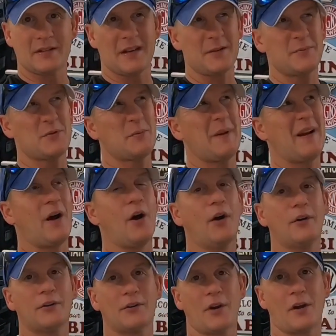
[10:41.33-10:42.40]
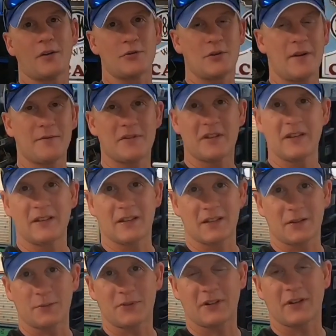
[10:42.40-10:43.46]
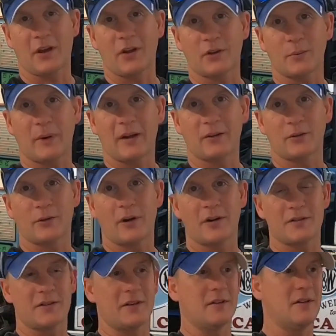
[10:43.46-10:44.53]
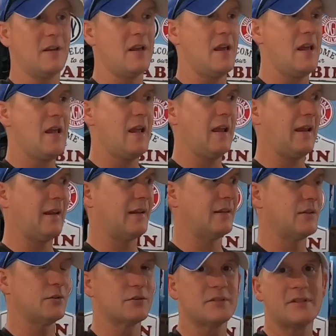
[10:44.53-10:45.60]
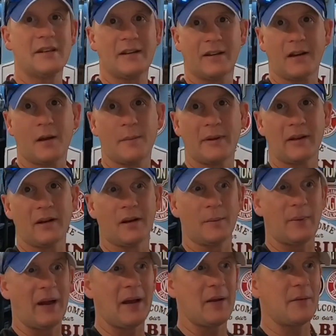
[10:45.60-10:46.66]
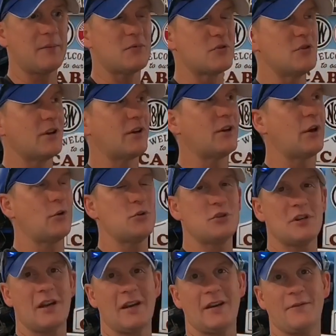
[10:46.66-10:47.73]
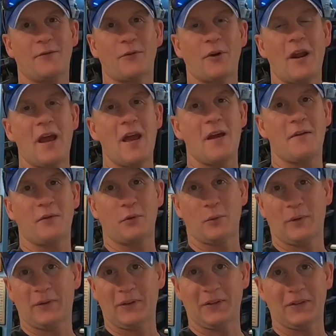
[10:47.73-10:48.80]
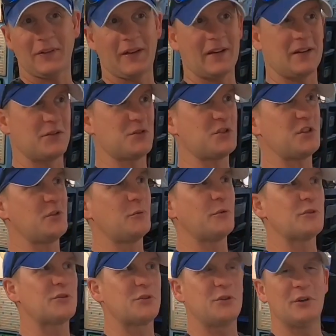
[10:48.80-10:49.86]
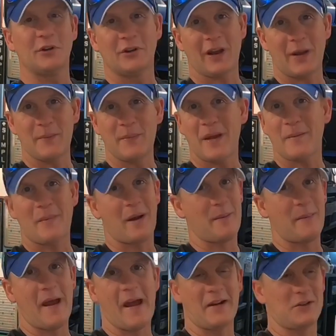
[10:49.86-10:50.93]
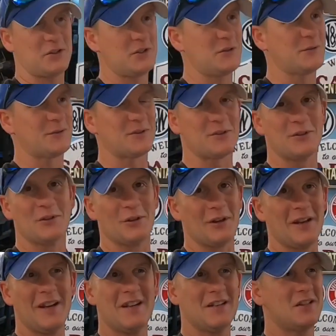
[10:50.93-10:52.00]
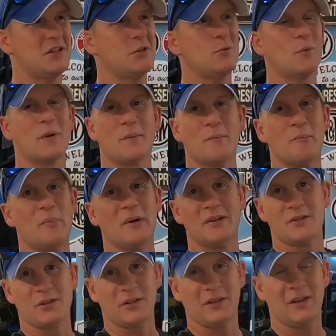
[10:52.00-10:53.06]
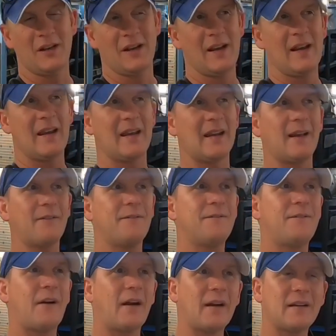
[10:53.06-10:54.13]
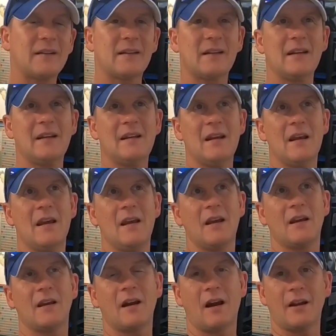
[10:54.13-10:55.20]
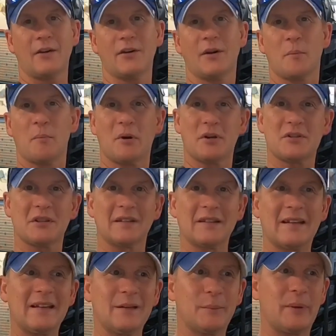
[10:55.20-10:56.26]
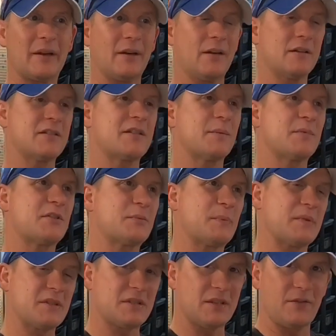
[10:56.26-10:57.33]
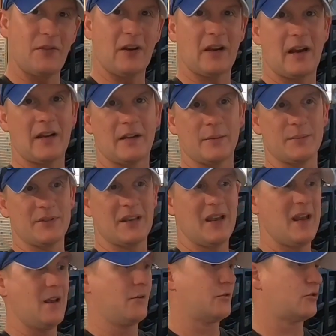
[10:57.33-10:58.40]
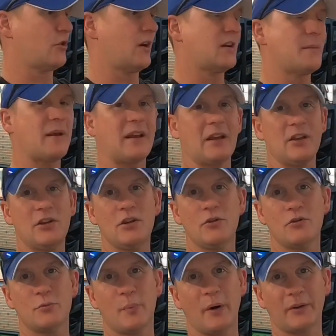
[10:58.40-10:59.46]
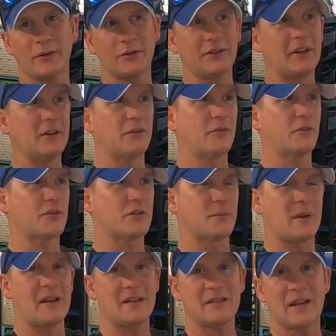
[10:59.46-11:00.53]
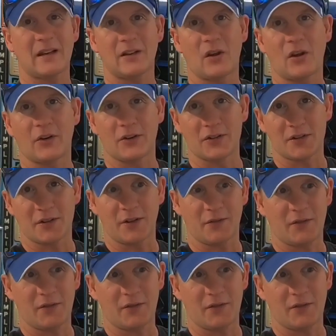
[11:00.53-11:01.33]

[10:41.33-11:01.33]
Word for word: I spent $100. You haven't seen this. It was at the 100-mile garage sale, and you'll see it coming up. I negotiated forever with this lady, and she was good. I met my match. She was good. She wasn't budging, and I finally got her to budge a little bit on some specific items. I was trying to make a huge bundle deal for some Estee Lauder stuff.